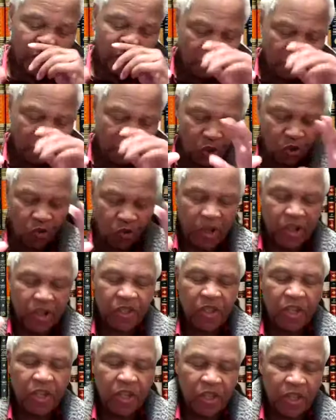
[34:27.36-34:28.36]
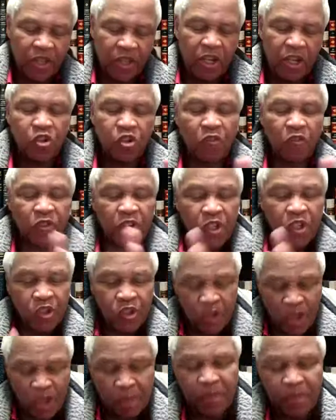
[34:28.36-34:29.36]
I'm stressing the issue of a
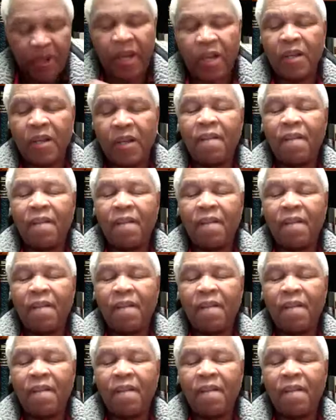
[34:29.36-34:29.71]
discipler.